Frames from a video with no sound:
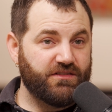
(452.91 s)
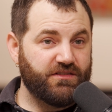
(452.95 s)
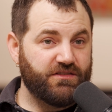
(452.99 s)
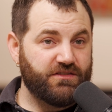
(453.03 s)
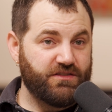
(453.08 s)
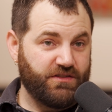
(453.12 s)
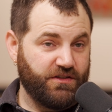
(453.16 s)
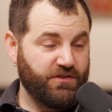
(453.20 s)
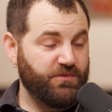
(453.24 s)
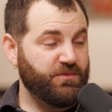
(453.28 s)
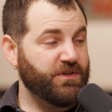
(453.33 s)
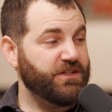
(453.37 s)

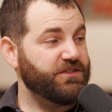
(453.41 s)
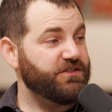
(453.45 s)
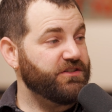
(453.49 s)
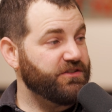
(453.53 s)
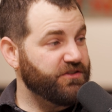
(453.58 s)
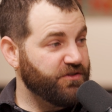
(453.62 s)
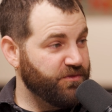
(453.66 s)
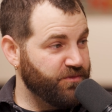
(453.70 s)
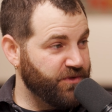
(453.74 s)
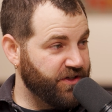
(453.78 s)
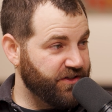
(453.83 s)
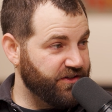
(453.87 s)
So you mentioned
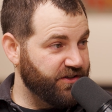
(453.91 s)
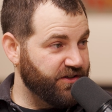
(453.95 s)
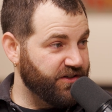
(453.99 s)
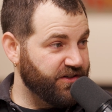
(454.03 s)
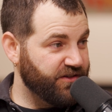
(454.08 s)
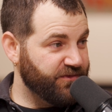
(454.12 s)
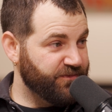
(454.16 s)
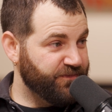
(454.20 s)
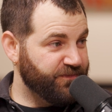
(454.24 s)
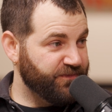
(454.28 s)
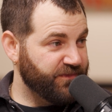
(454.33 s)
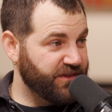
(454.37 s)
your
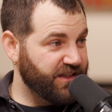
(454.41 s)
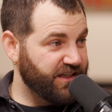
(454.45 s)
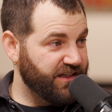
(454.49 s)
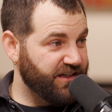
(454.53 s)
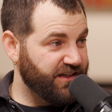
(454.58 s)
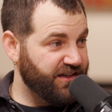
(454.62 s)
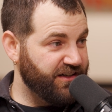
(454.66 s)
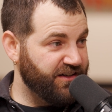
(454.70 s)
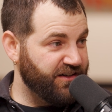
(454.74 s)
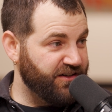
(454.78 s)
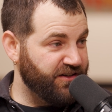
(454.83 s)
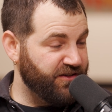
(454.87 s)
mother.
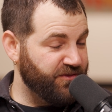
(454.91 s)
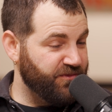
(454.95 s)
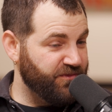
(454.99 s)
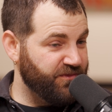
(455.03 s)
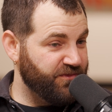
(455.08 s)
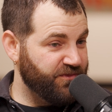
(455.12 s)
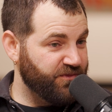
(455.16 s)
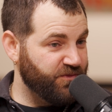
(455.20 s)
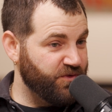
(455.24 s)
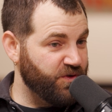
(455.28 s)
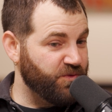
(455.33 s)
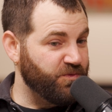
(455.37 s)

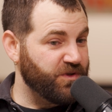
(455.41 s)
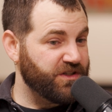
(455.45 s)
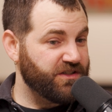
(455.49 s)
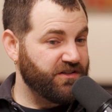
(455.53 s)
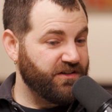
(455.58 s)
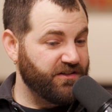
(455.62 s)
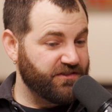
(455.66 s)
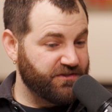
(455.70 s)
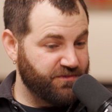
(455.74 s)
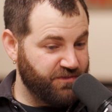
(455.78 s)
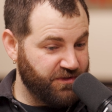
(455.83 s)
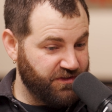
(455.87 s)
When we
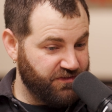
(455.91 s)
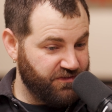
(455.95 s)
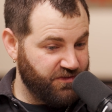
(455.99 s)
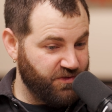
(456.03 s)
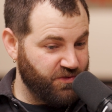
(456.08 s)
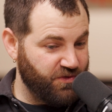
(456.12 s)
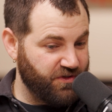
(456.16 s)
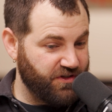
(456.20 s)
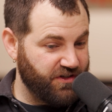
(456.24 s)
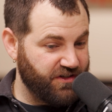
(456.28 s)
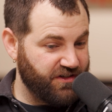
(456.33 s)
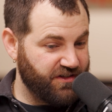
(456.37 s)
talked
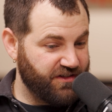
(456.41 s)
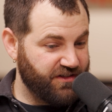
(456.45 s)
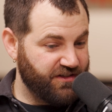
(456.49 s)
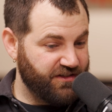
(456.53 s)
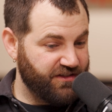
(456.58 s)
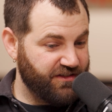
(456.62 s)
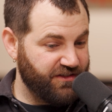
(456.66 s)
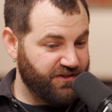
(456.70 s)
before,